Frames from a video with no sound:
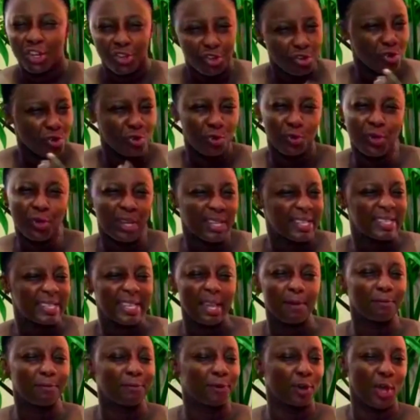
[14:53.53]
Do you do the
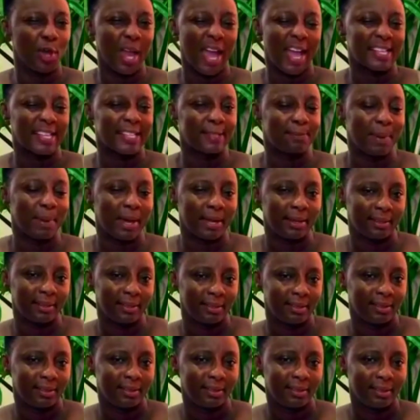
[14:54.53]
same for your husband?
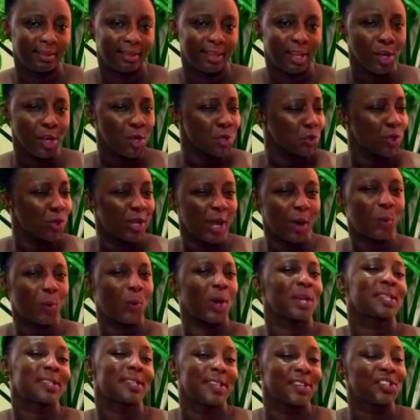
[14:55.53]
So the
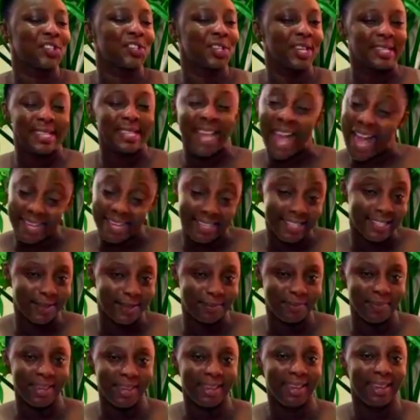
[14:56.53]
question she's
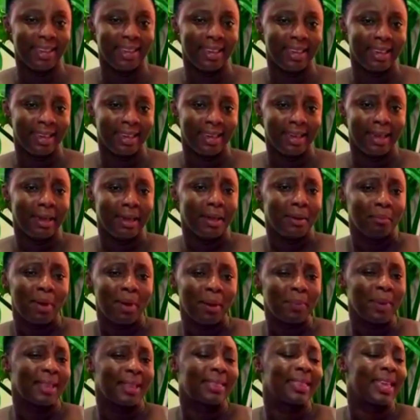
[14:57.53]
asking me,
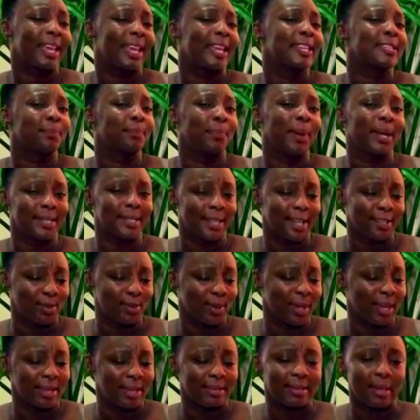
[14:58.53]
Mommy, I think it's better
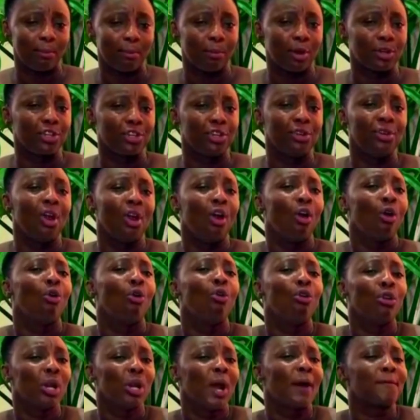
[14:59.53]
to get somebody
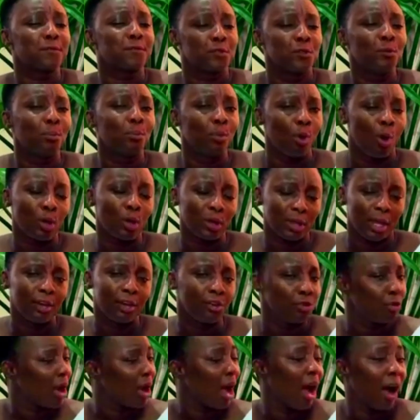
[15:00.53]
who loves you more
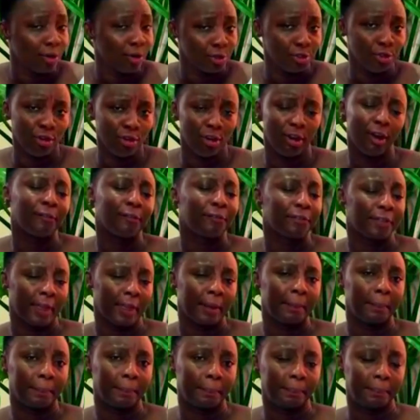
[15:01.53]
than how you love
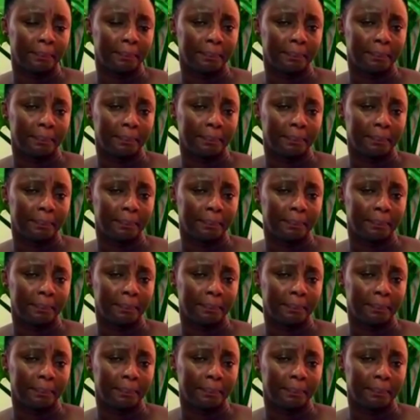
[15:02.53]
them.